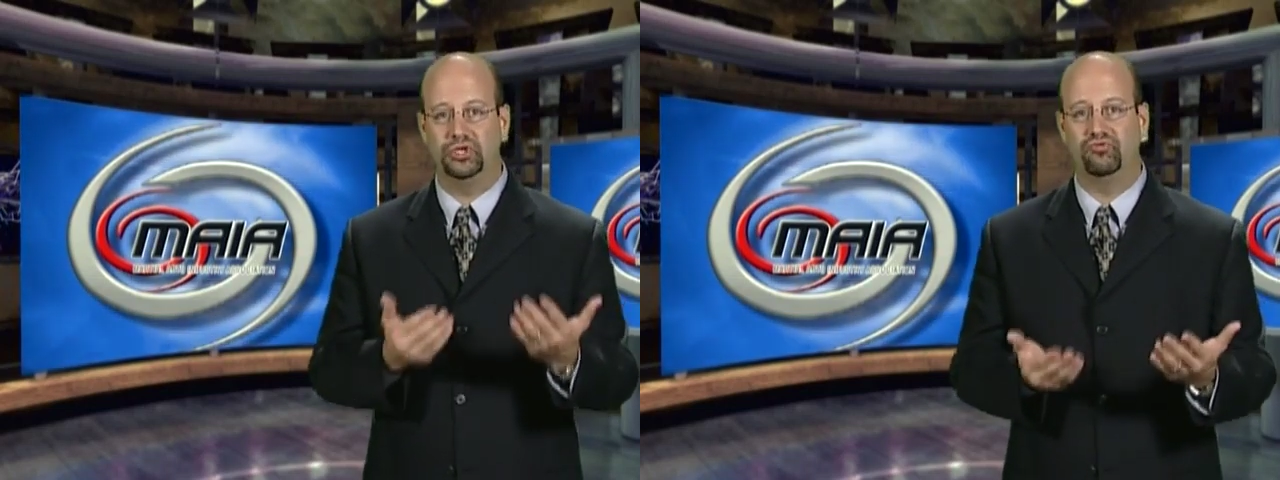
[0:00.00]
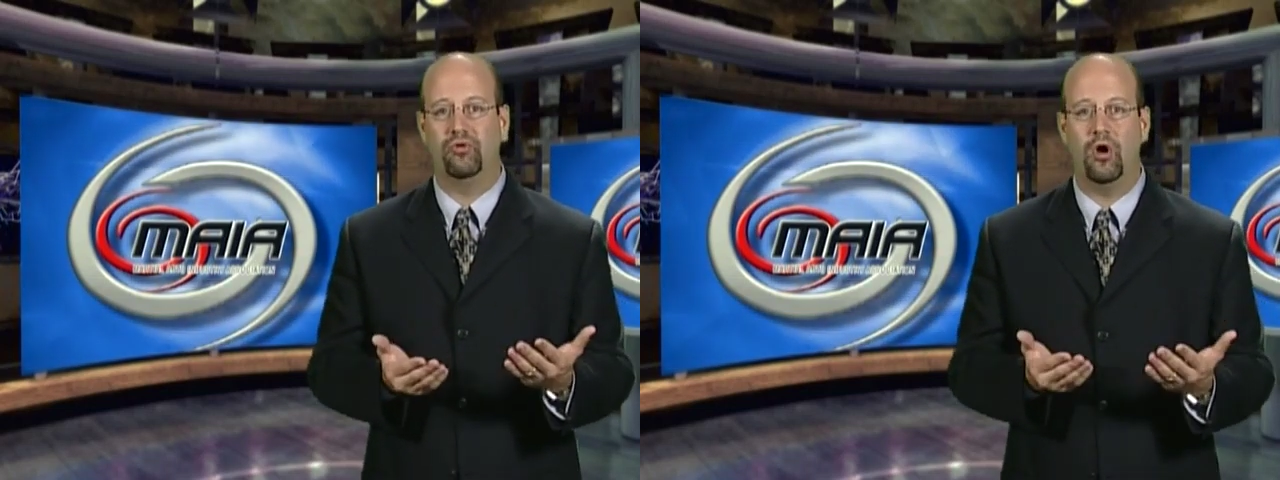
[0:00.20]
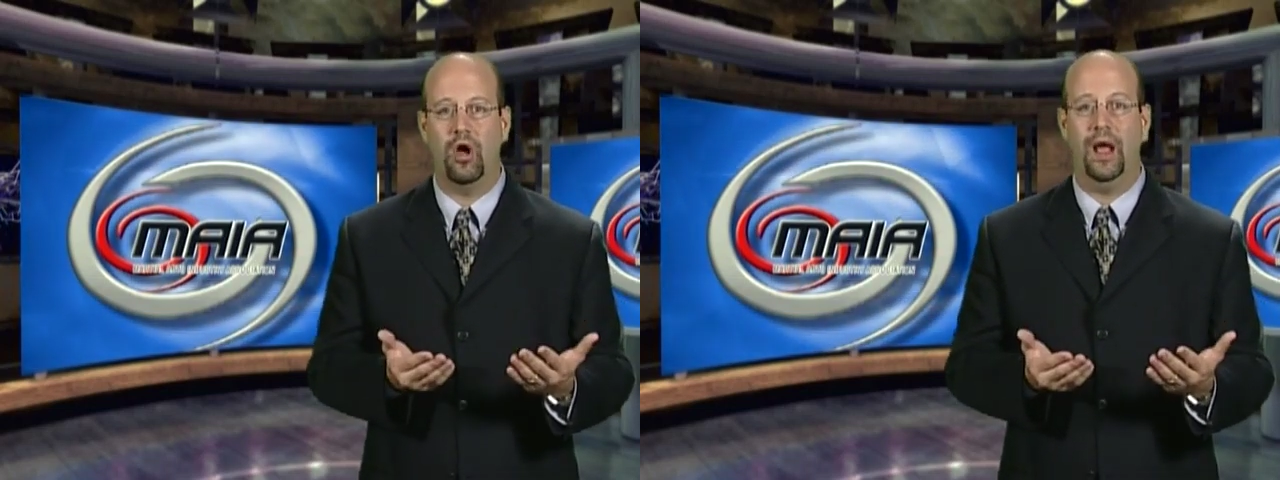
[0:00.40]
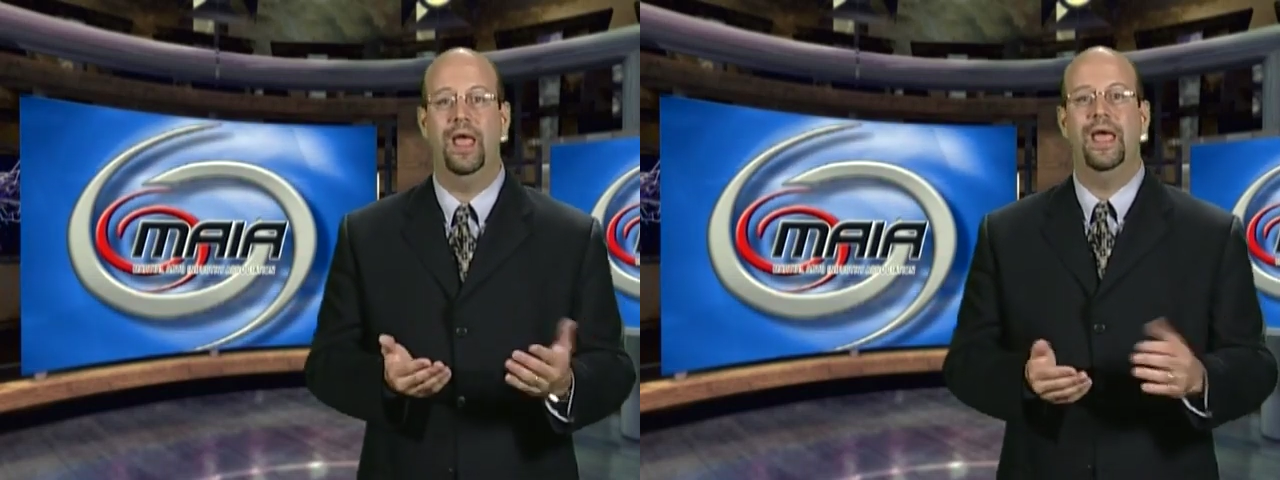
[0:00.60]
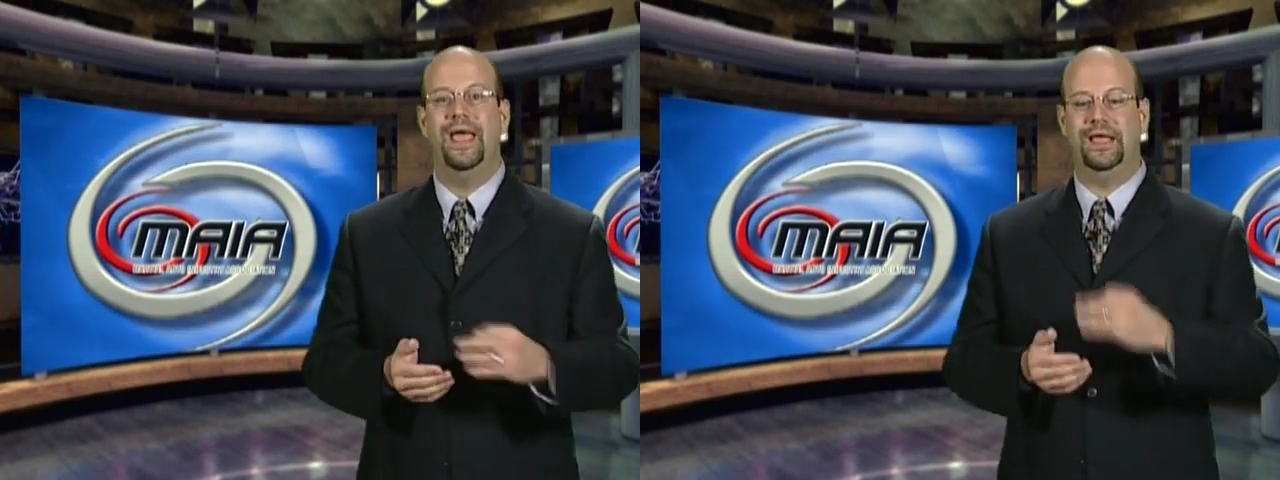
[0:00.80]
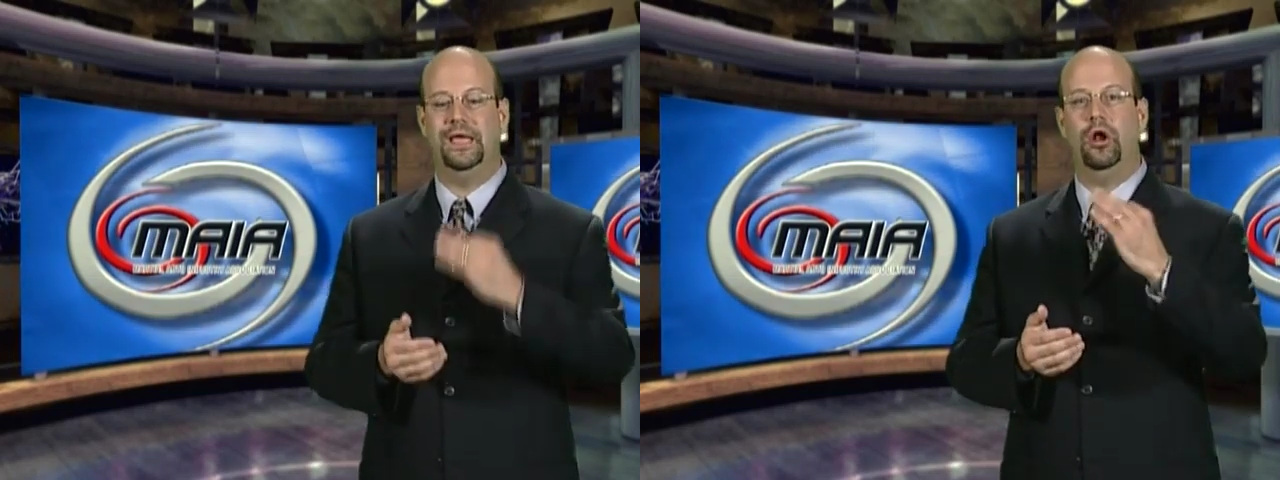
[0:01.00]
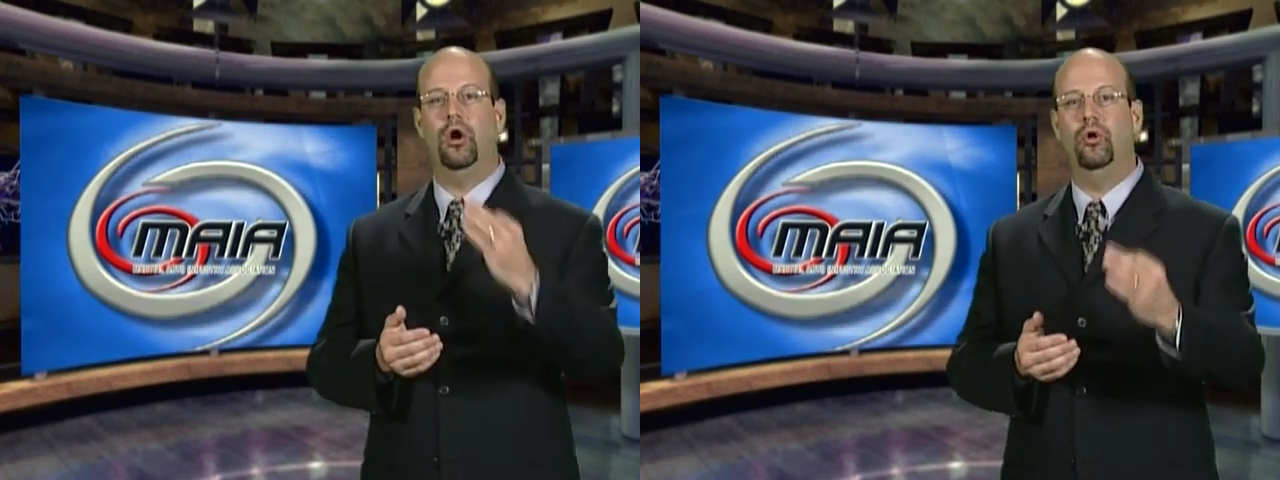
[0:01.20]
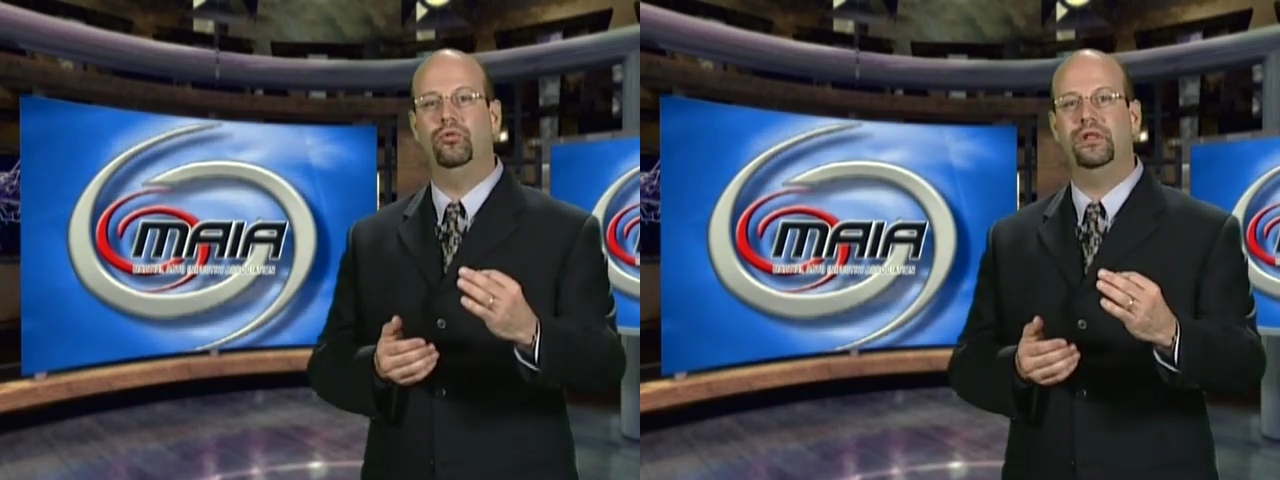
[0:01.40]
wrong. It can
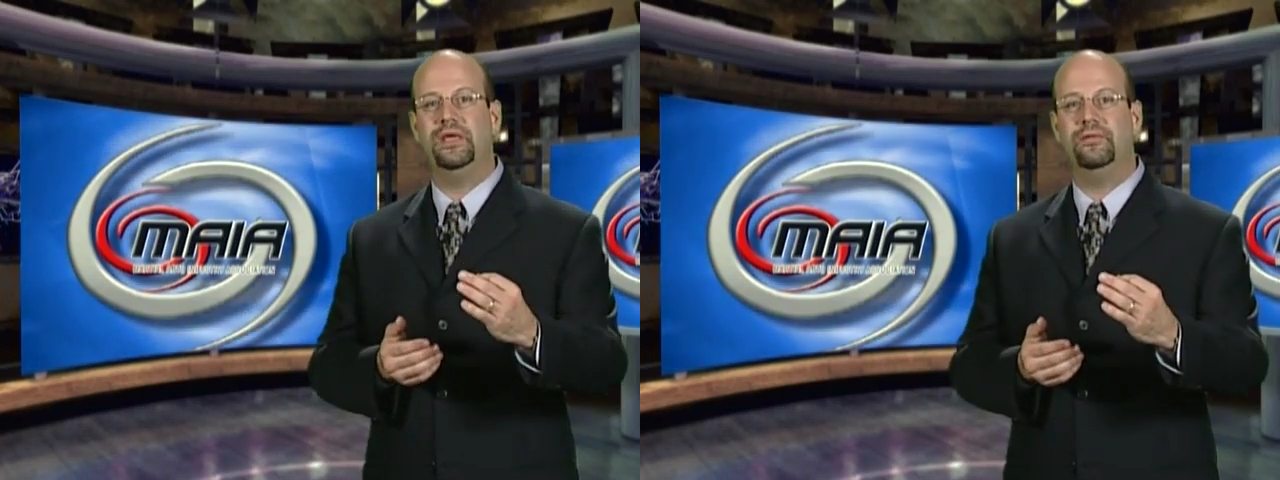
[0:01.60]
only